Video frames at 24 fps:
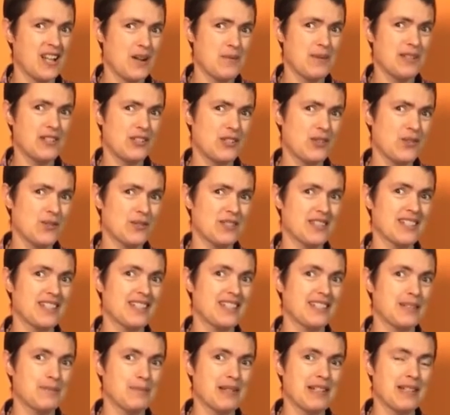We talked a
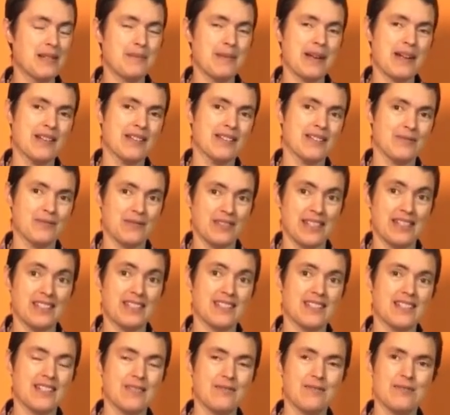little bit about
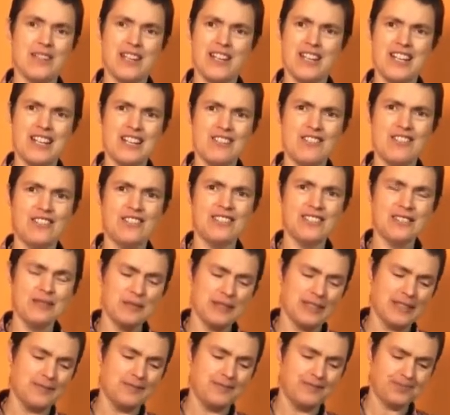this earlier on, didn't
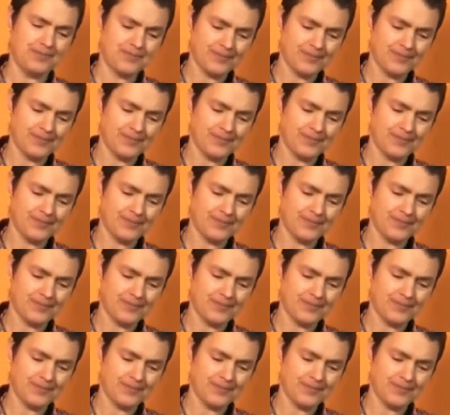we?